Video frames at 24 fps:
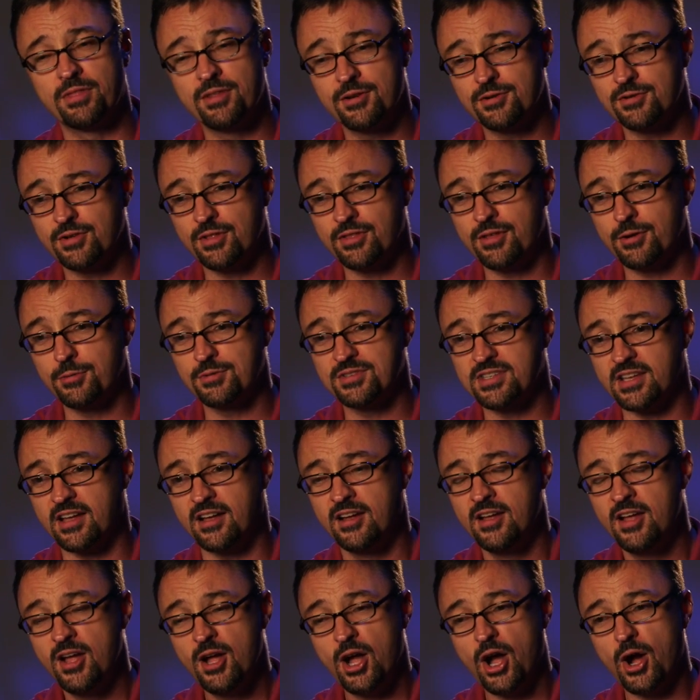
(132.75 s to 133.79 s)
There, there's a,
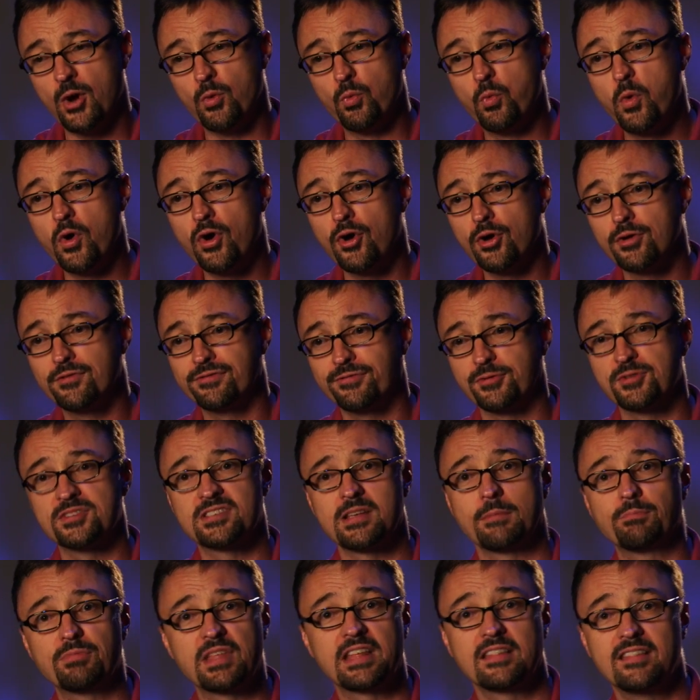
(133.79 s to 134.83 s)
a word for
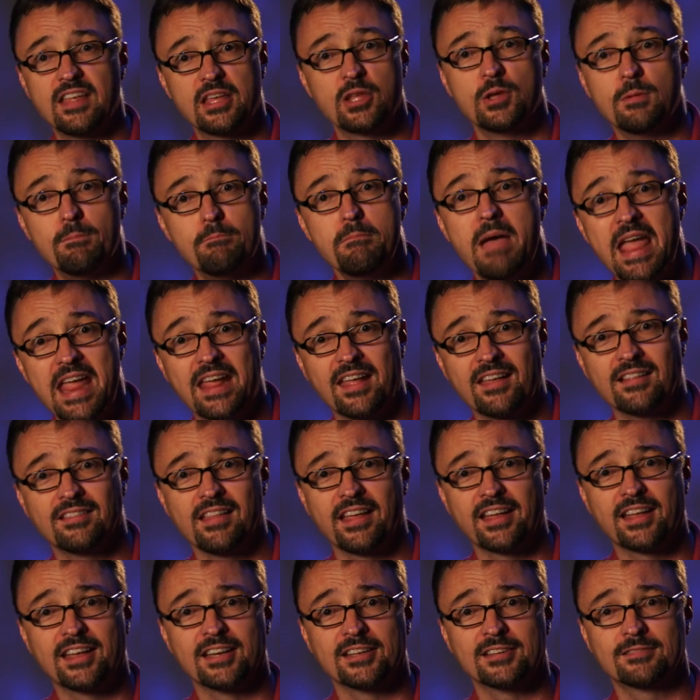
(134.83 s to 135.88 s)
something that you make,
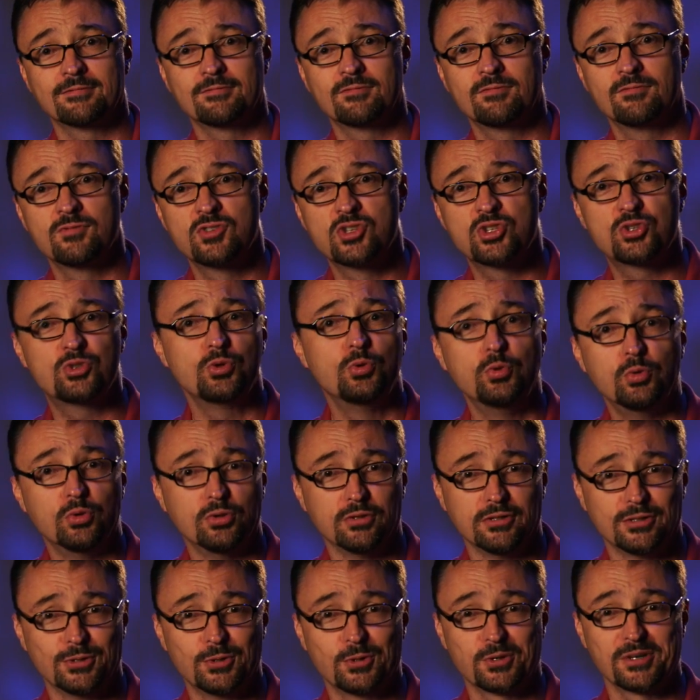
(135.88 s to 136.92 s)
like a
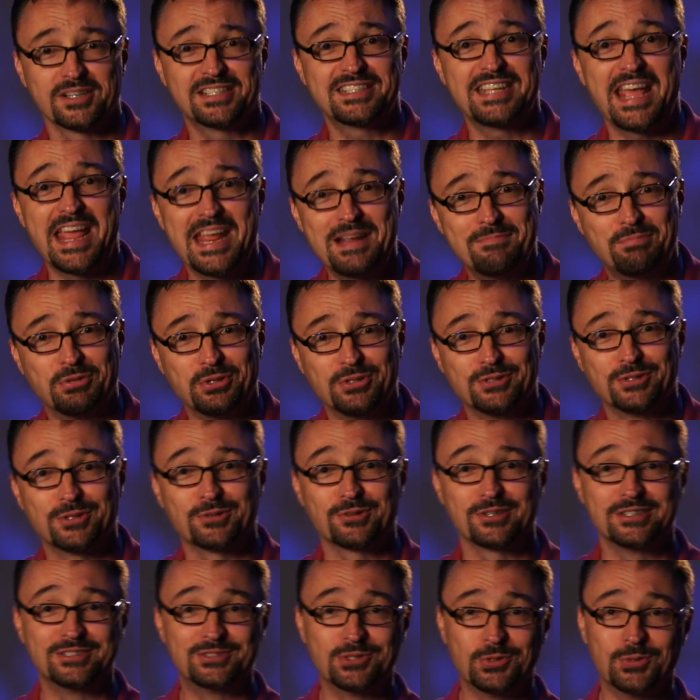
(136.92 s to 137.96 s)
stool or a table
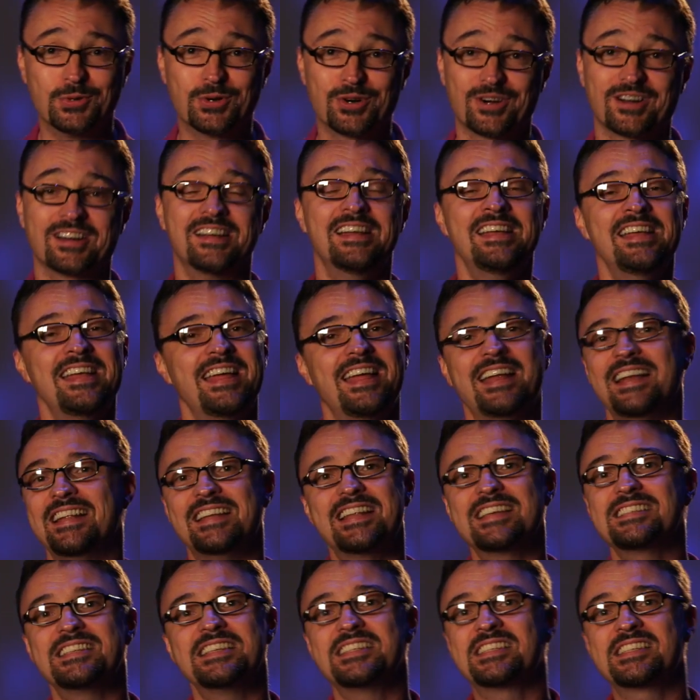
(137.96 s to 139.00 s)
or a door. And he
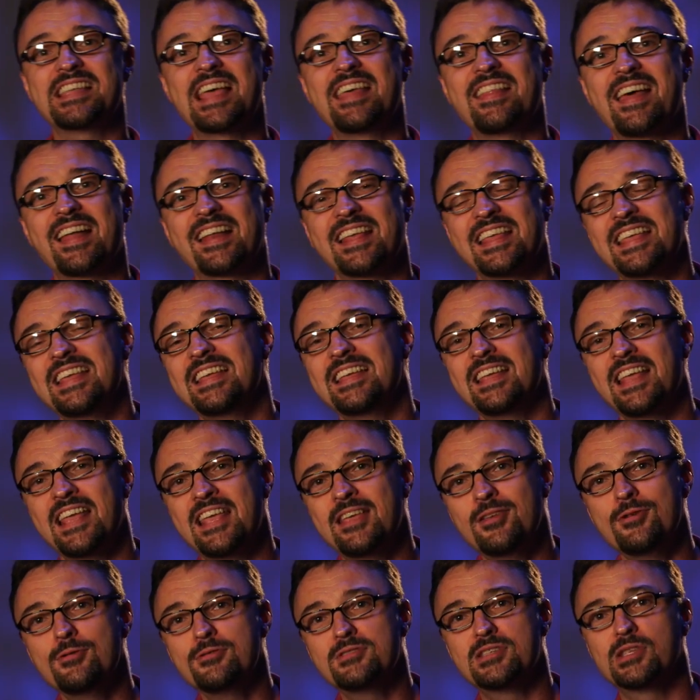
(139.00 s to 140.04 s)
doesn't say that. He,
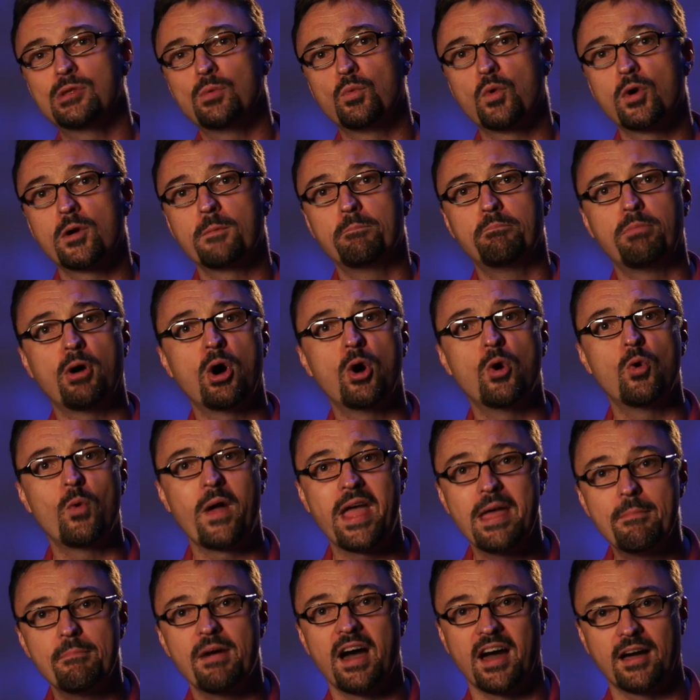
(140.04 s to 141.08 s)
he uses the word
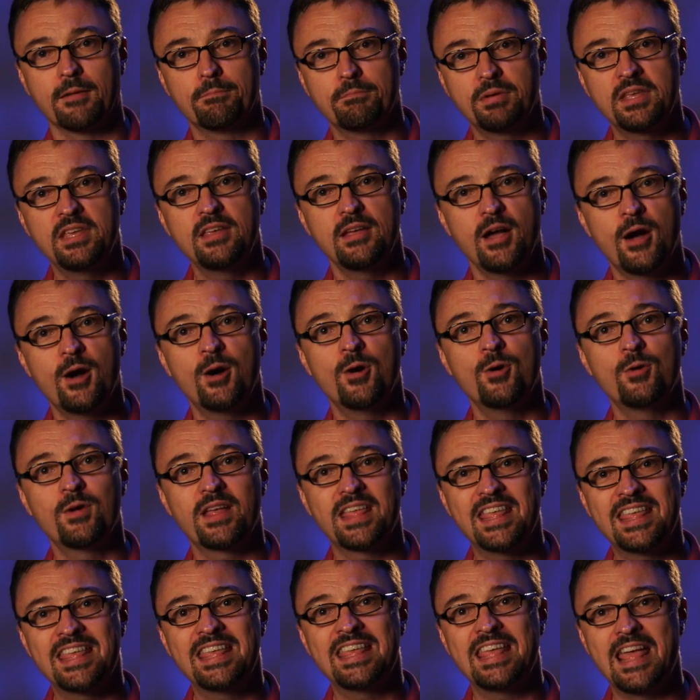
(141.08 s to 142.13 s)
poema, P O
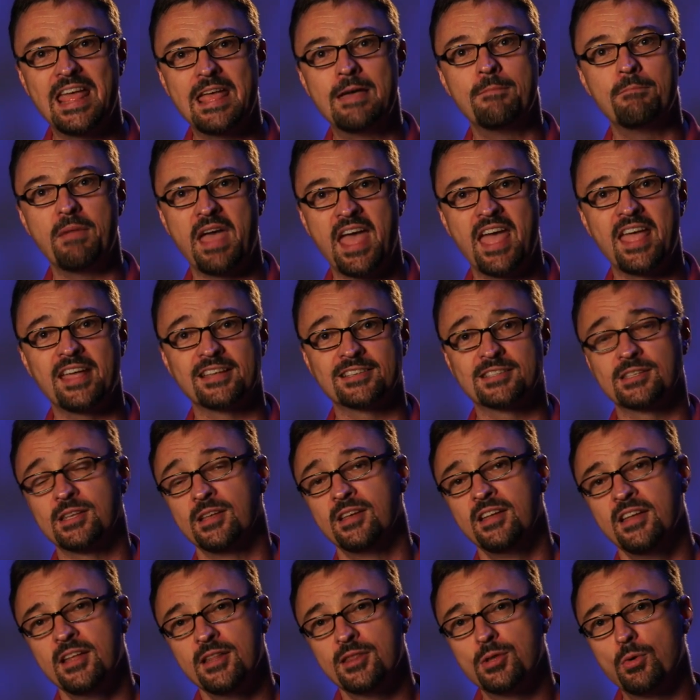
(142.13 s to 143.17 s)
E M A. It's the,
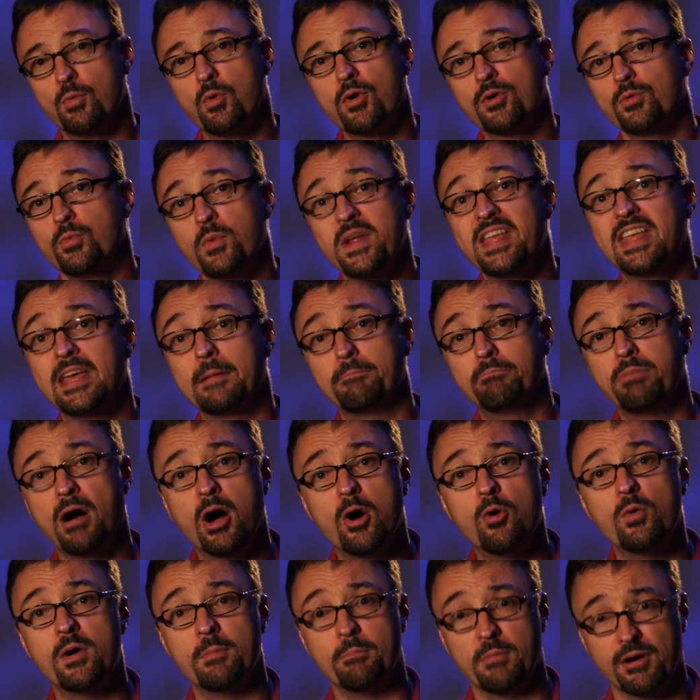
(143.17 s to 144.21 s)
the word we get
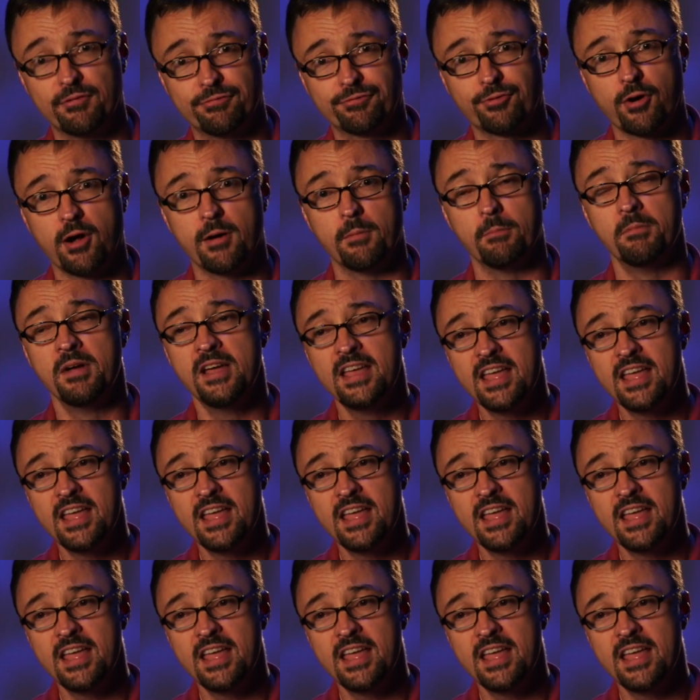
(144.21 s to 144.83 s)
poem from.